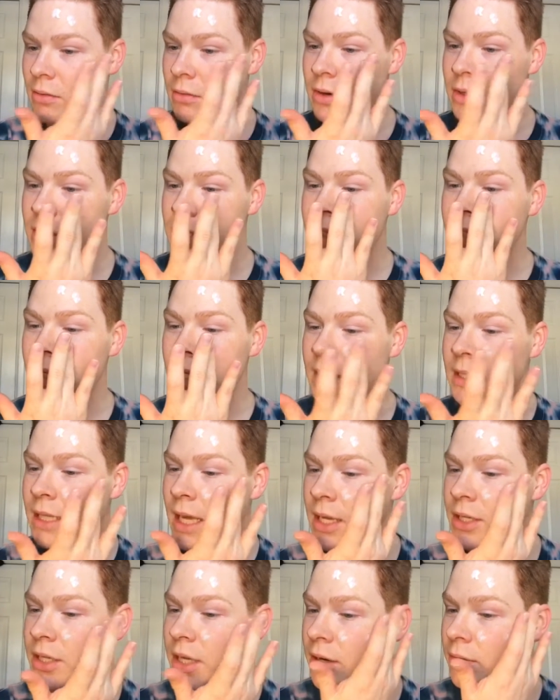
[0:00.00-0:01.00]
I'm just gonna
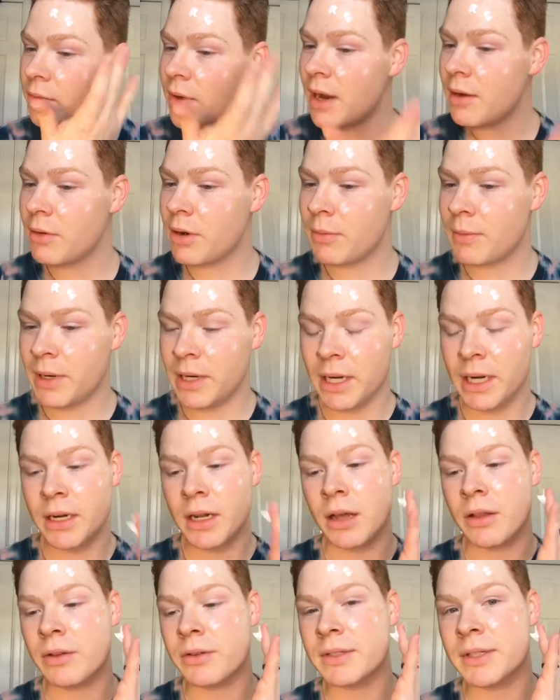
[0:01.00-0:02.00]
touch it right where we need
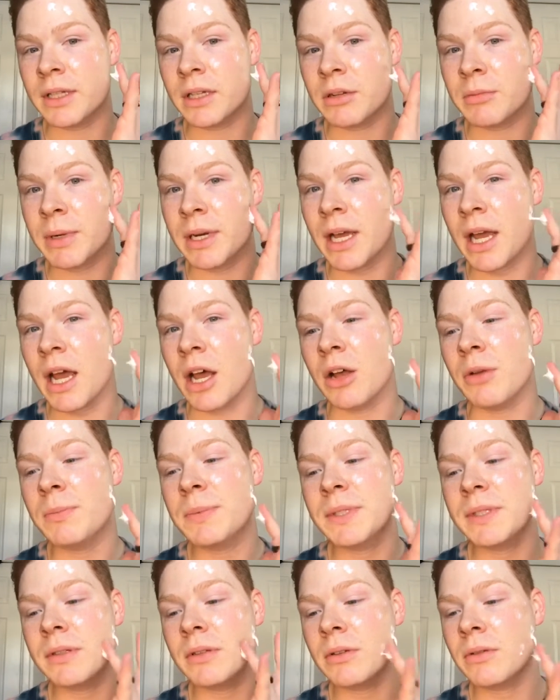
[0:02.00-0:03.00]
all those little bit of
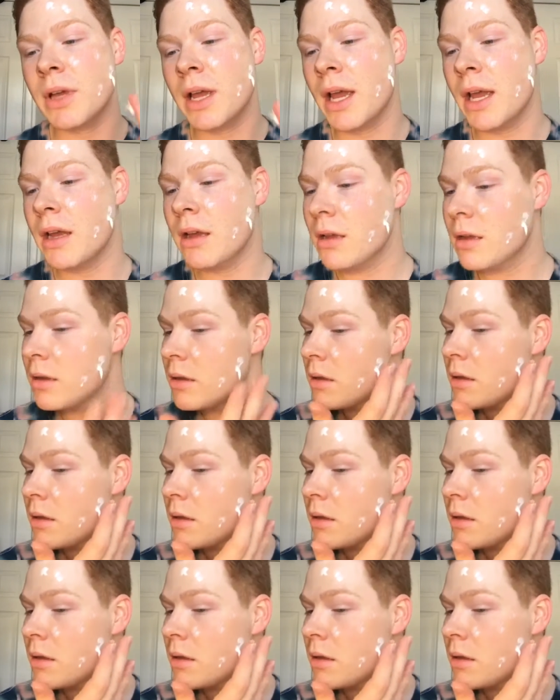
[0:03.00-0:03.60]
helps, okay?